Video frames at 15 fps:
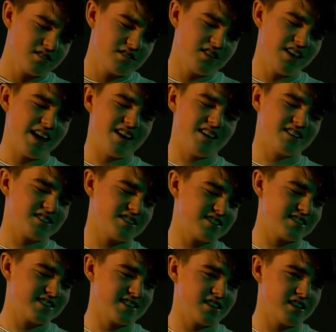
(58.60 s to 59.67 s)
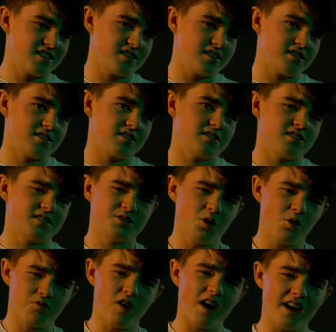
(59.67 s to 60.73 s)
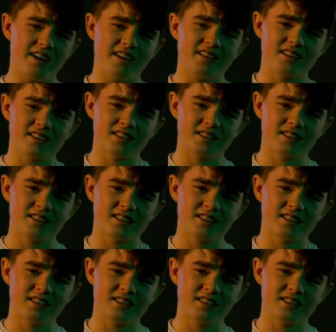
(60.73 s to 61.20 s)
Yeah, he's all right.